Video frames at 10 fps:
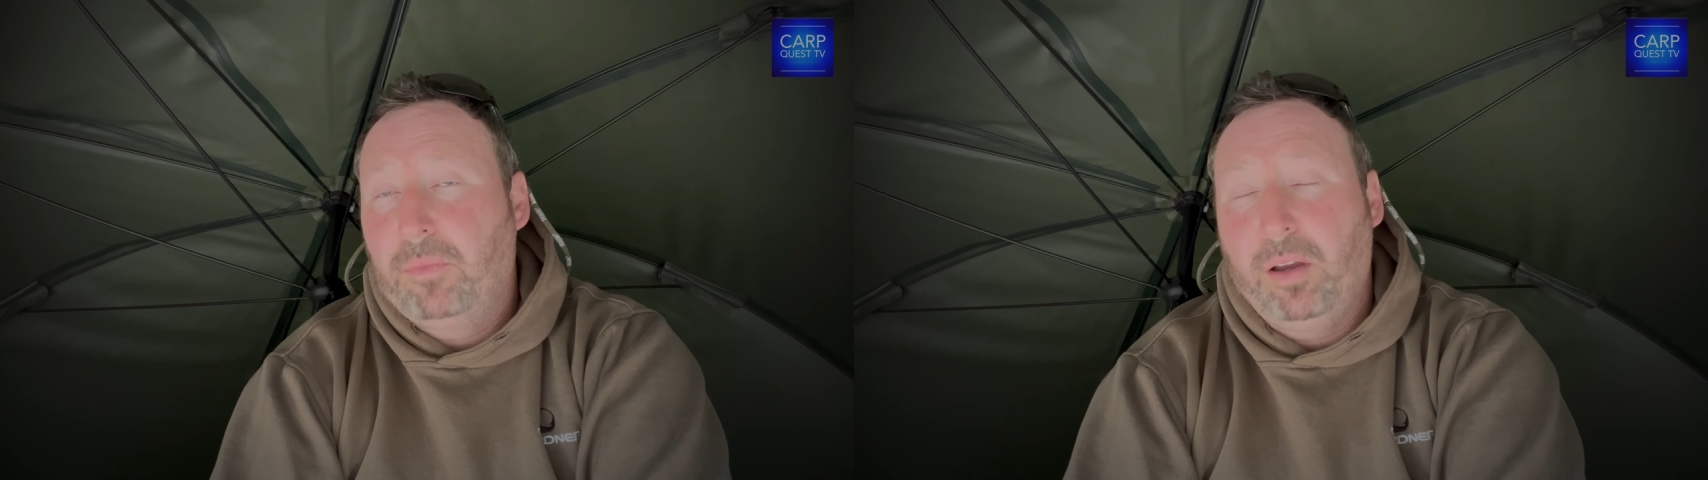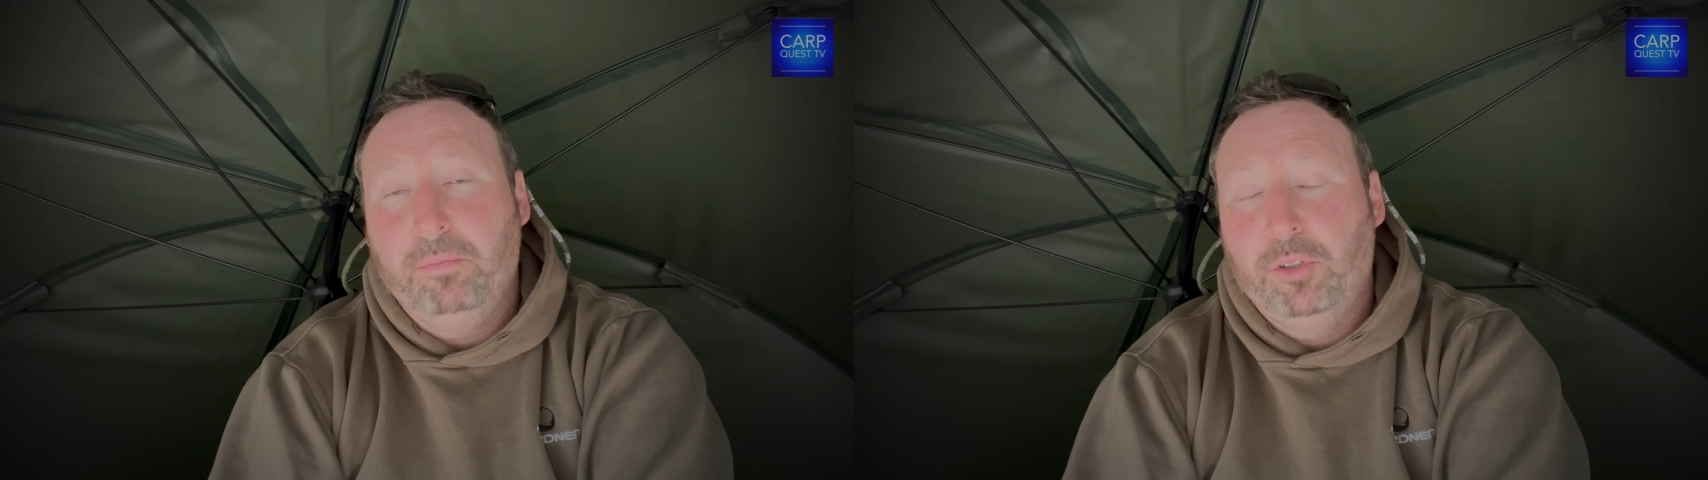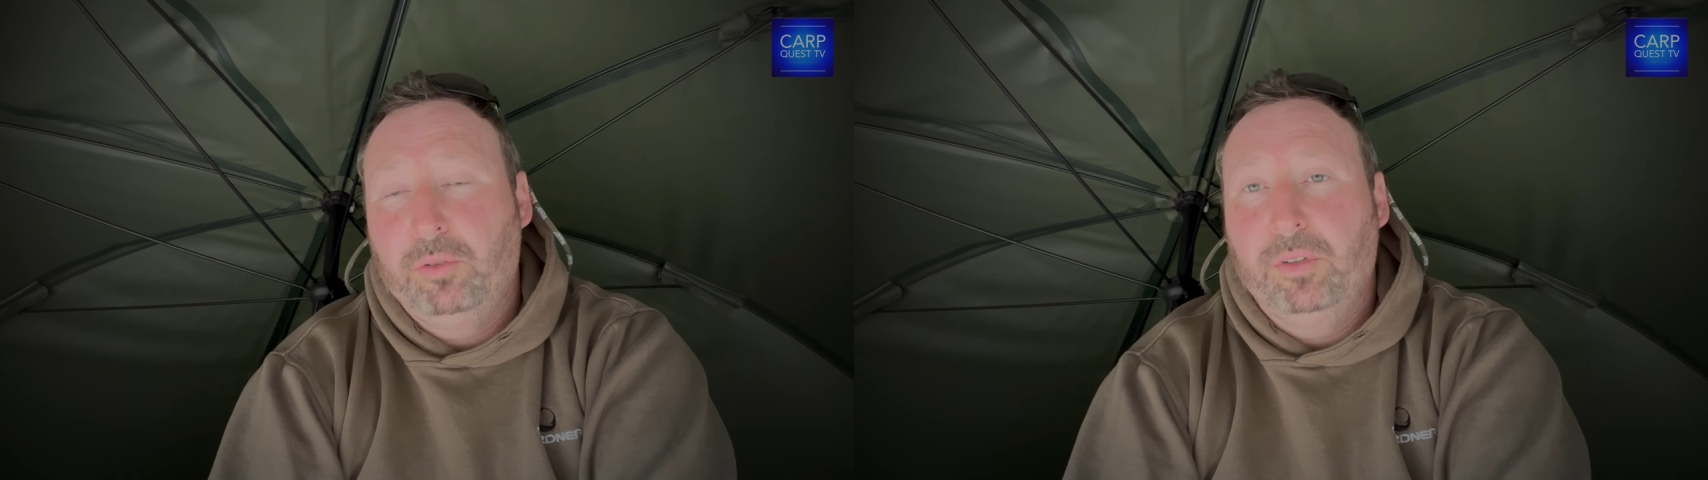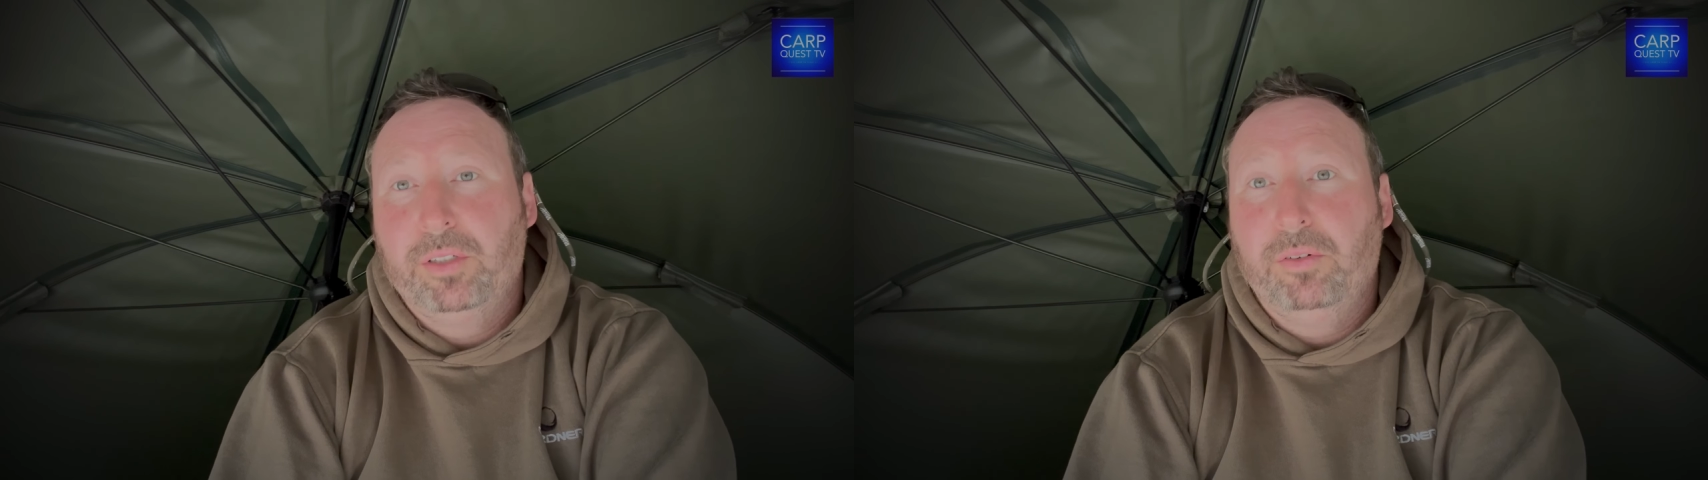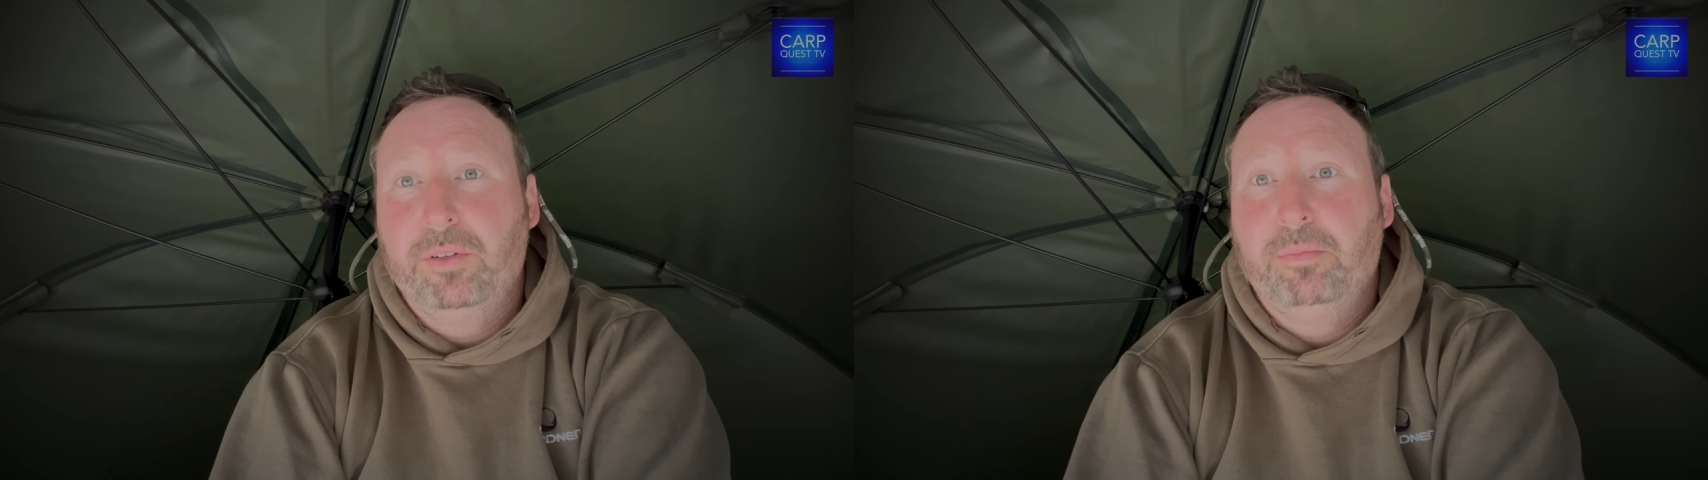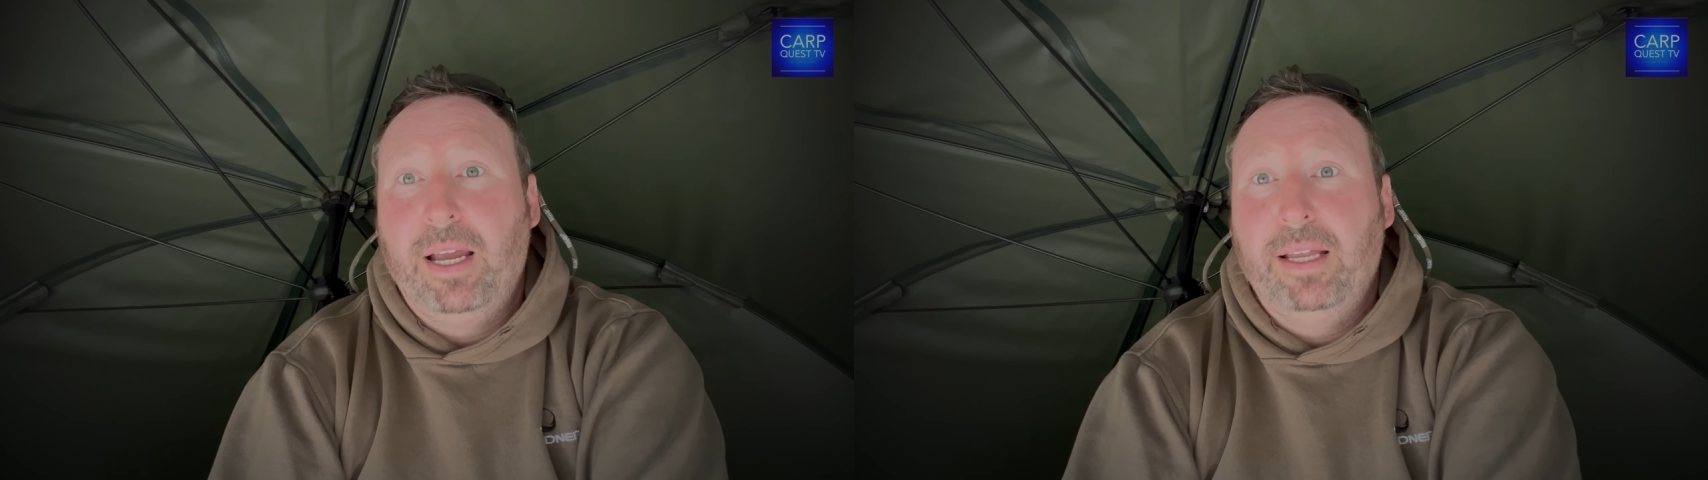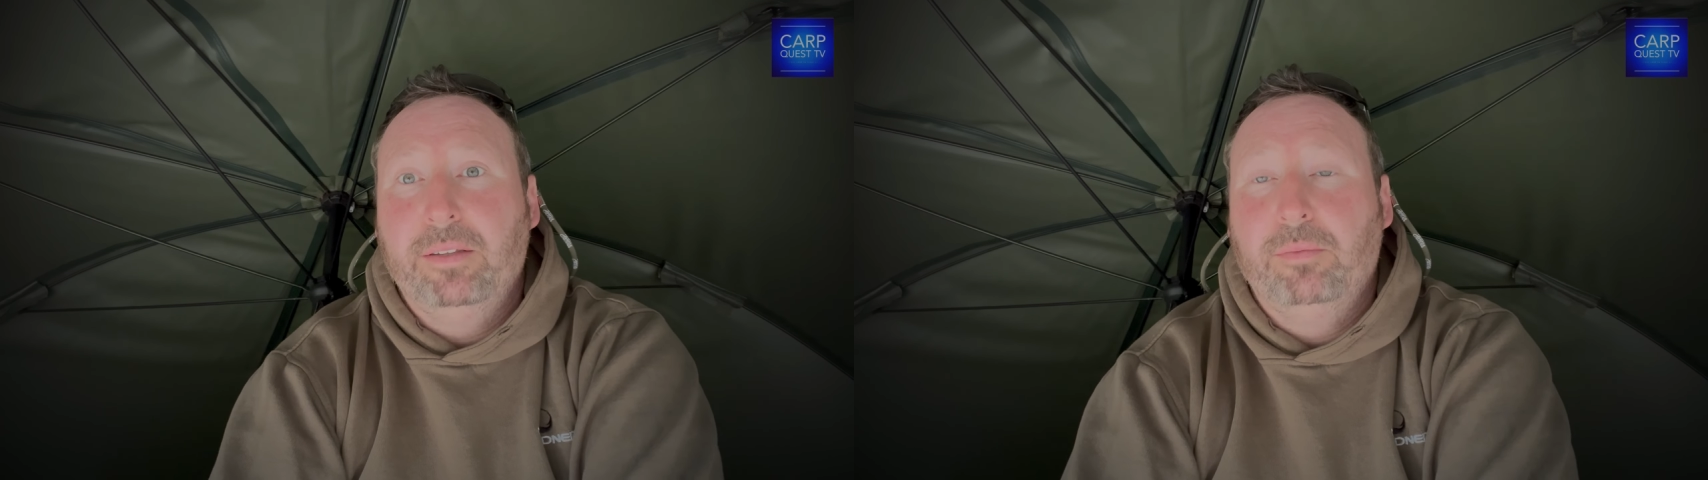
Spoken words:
I'm sure it's not as bad as